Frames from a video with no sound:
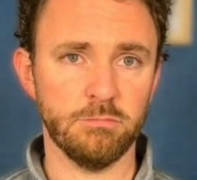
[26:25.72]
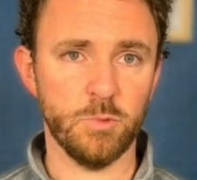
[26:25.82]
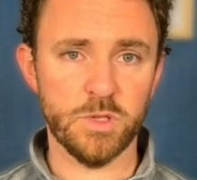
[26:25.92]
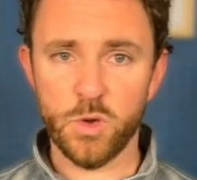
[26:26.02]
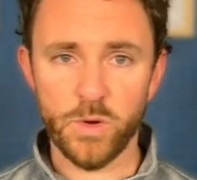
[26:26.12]

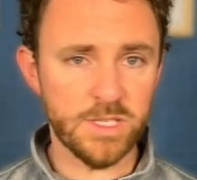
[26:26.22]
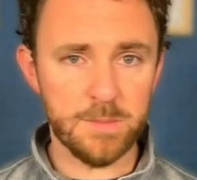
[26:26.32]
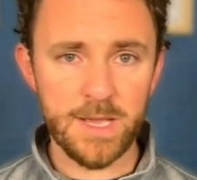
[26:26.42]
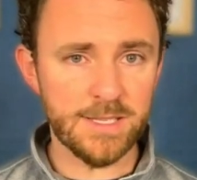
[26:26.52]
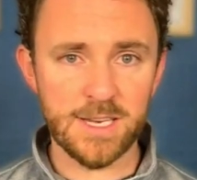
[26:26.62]
was going to
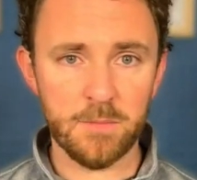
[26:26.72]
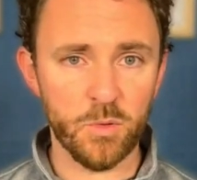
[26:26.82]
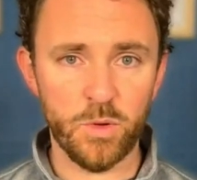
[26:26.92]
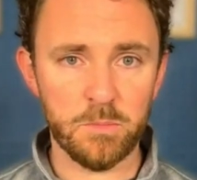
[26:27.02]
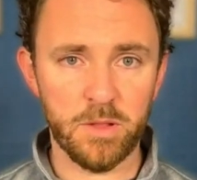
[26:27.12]
be his number
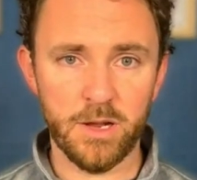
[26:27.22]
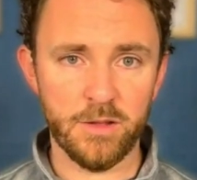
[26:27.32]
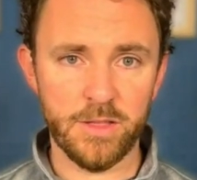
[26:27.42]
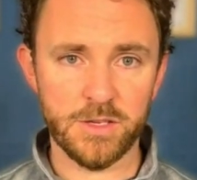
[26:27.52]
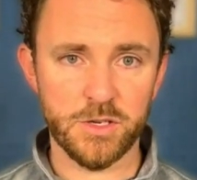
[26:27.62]
1 player
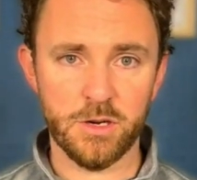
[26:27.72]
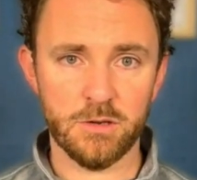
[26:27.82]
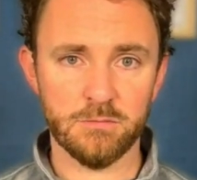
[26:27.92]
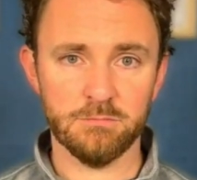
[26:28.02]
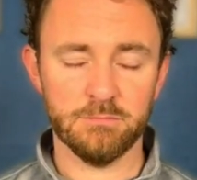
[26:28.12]
this year.
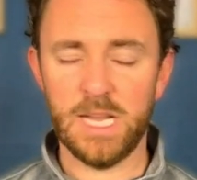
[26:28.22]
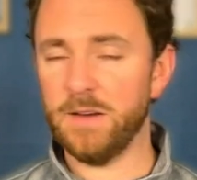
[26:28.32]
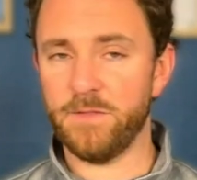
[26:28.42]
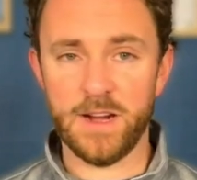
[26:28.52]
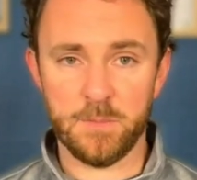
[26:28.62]

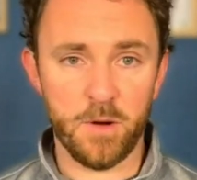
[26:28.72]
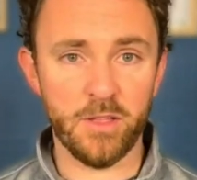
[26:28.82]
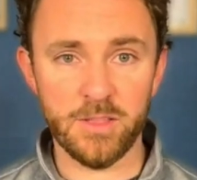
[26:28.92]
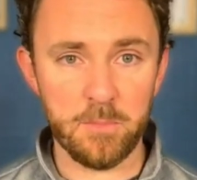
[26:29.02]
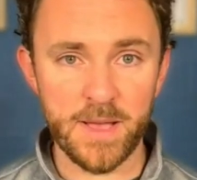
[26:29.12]
In fact,
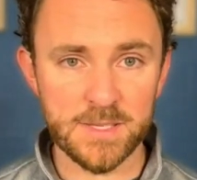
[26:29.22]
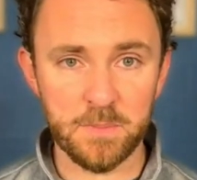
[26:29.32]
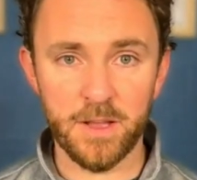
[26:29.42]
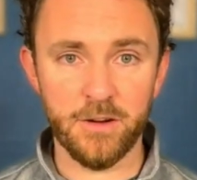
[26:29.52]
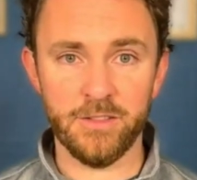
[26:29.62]
probably the best
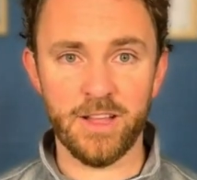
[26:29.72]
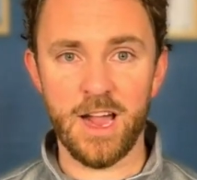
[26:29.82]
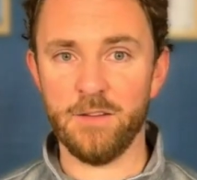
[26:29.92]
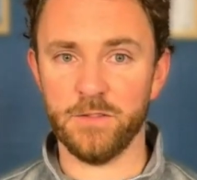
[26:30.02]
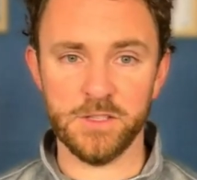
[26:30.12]
player in the
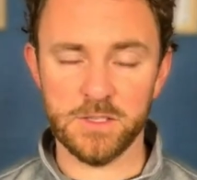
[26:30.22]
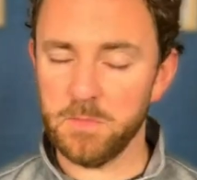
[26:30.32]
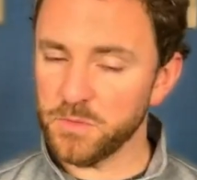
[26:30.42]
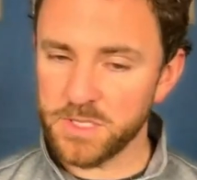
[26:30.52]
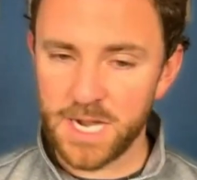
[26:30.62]
conference,
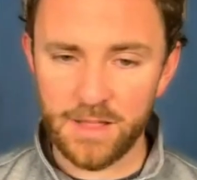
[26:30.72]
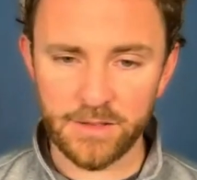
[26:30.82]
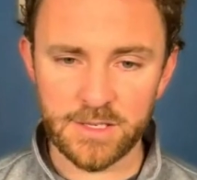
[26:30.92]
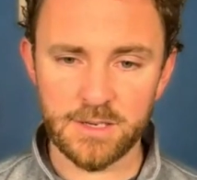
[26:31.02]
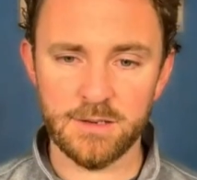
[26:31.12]
most
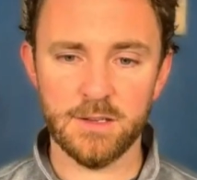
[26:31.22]
talented.